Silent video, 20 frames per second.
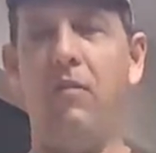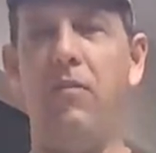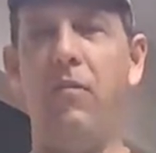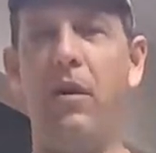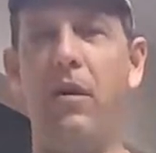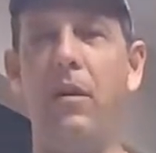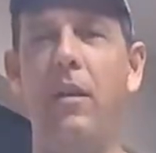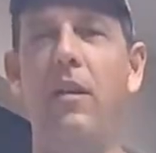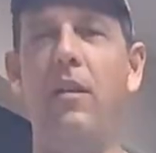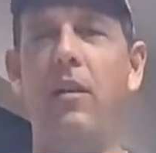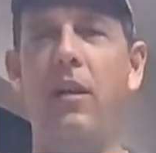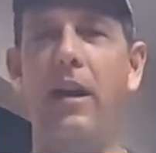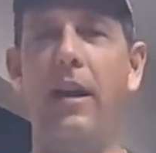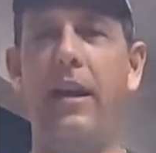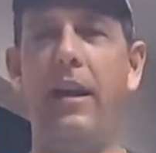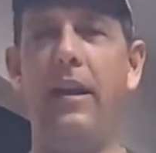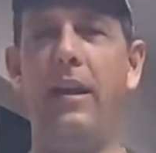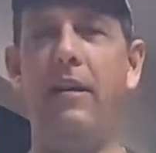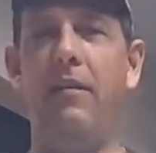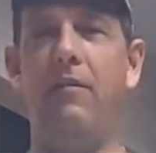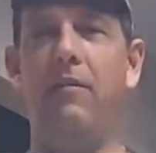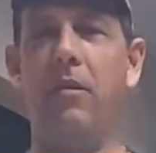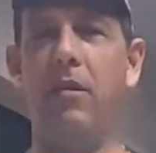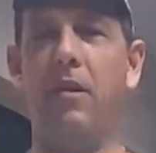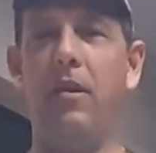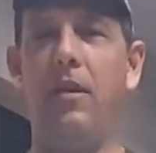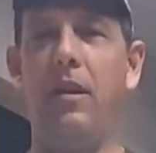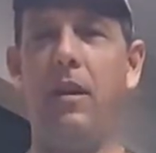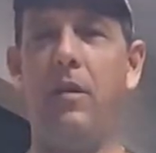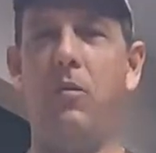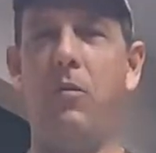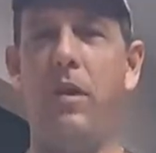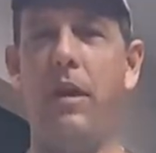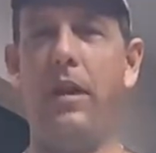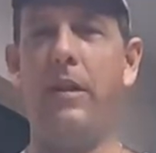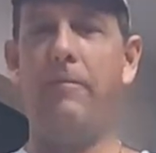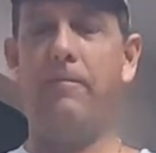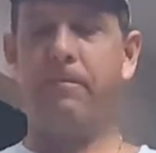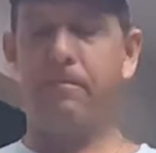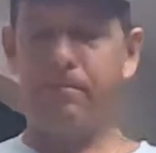very light, very
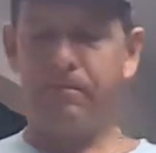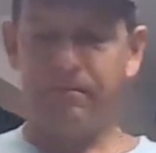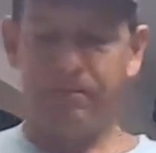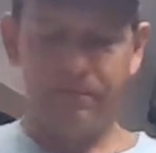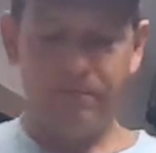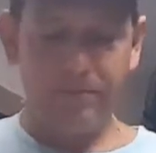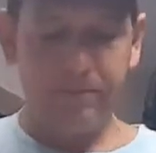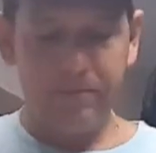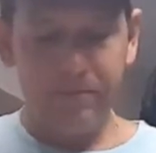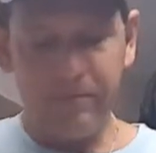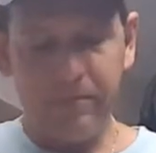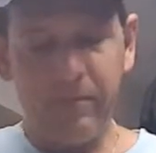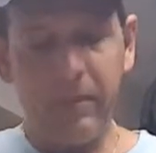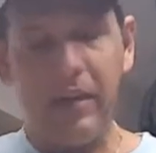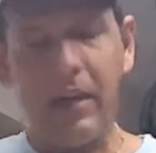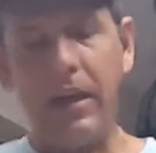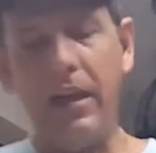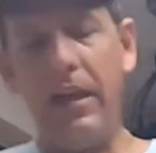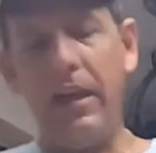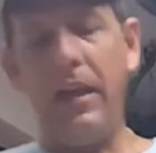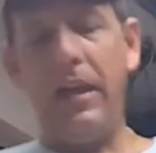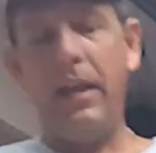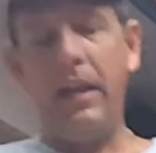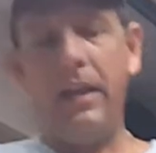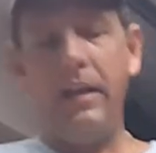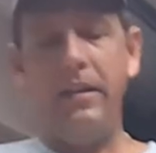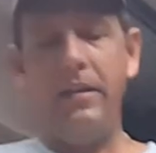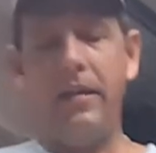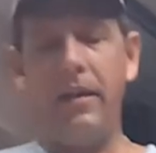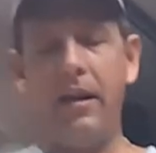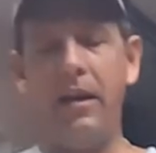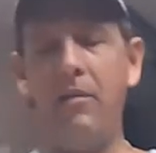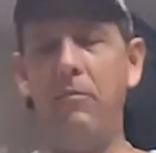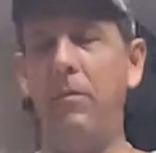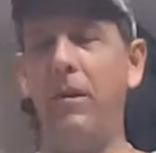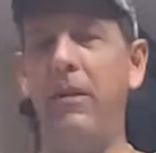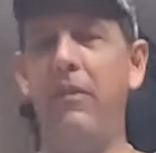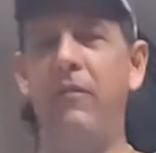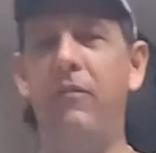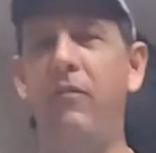lightweight, and I've
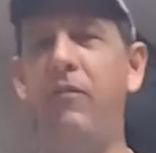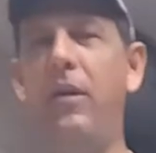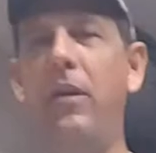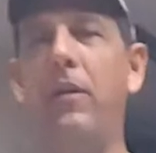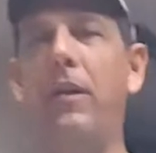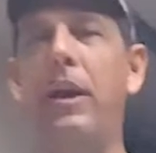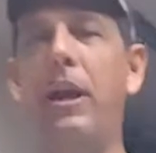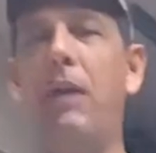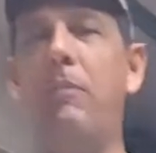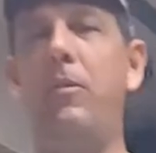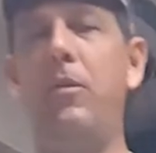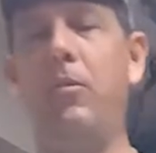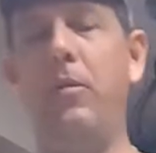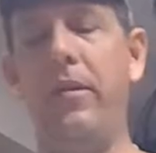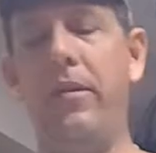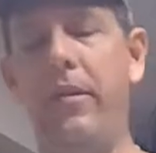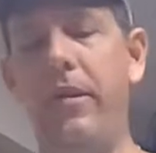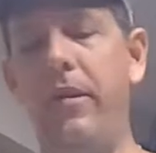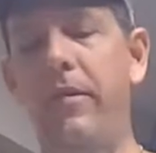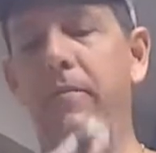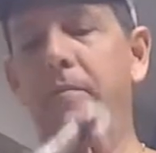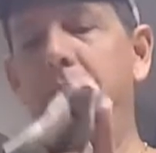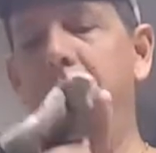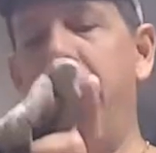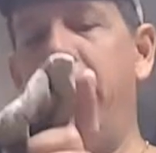been very happy with it.